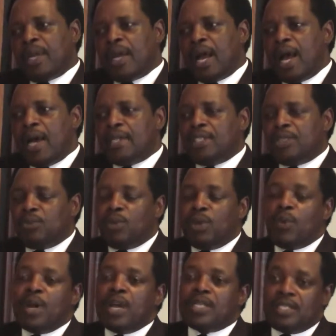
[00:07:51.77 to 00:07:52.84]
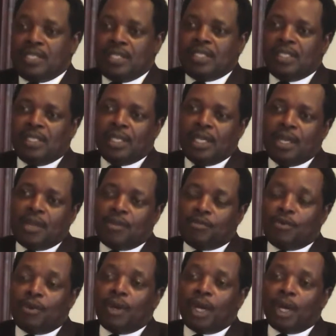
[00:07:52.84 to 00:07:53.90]
And we were certainly
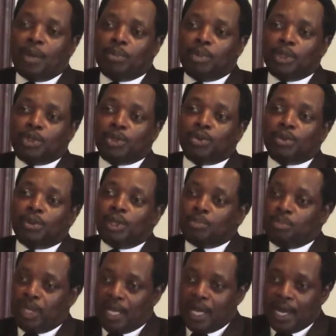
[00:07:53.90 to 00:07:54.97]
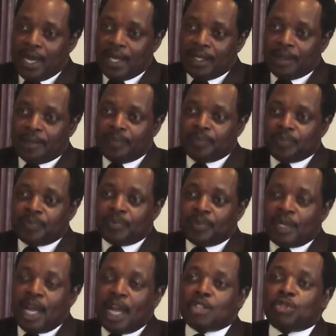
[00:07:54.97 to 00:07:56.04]
very happy to apply
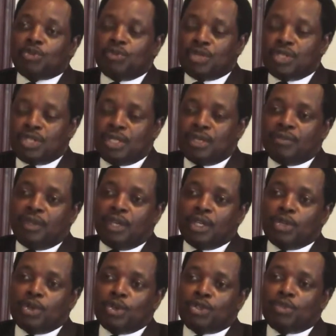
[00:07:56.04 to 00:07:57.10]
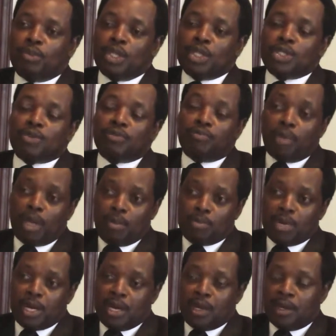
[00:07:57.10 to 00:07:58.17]
and to receive the endorsement of
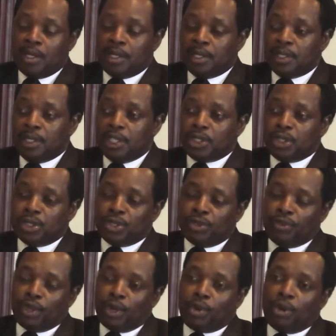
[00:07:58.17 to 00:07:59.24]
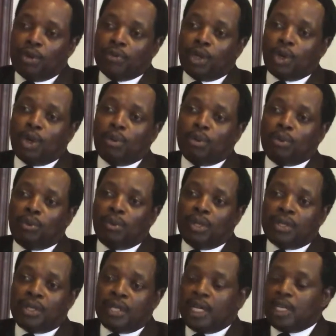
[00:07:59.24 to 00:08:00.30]
member nations of the
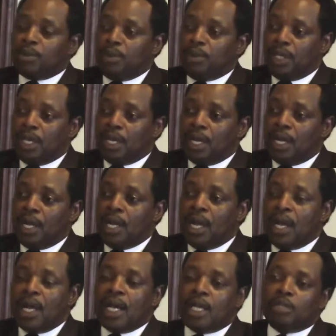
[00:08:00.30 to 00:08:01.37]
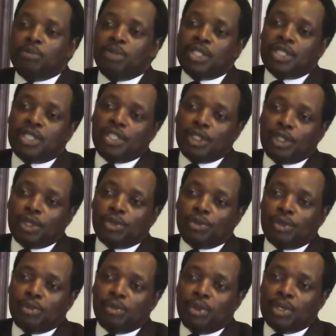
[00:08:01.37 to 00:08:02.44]
Commonwealth, and were admitted into
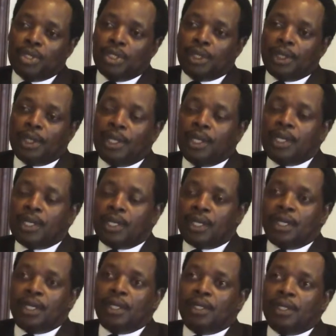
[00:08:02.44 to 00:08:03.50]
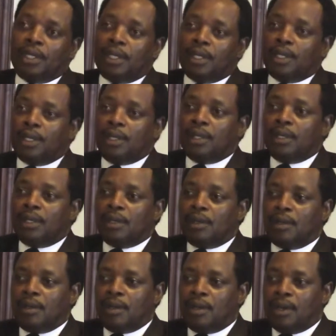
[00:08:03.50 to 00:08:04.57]
the body in
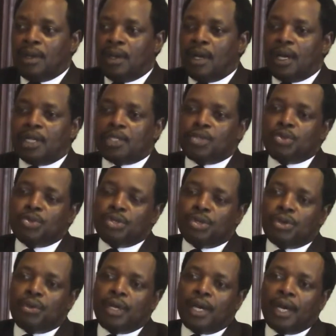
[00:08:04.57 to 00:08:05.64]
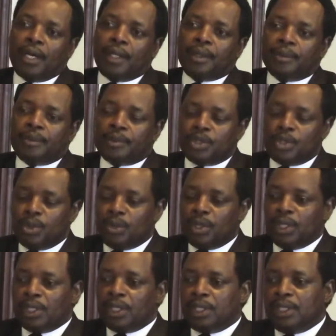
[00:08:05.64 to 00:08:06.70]
2009
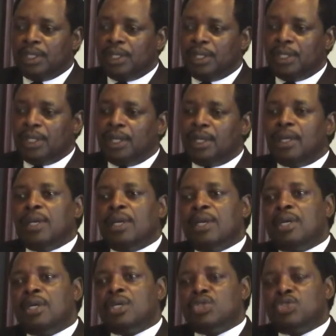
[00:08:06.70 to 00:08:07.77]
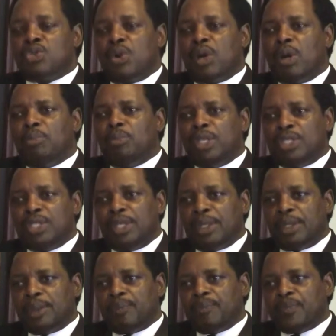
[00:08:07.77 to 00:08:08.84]
during the Choga meeting
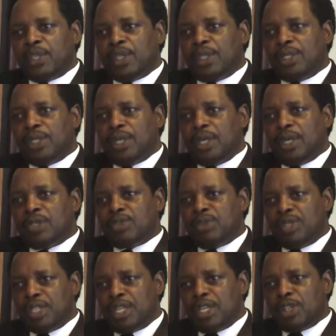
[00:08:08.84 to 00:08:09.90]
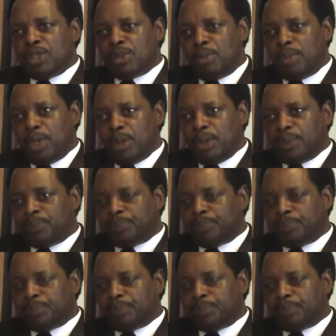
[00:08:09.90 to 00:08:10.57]
in Trinidad and Tobago.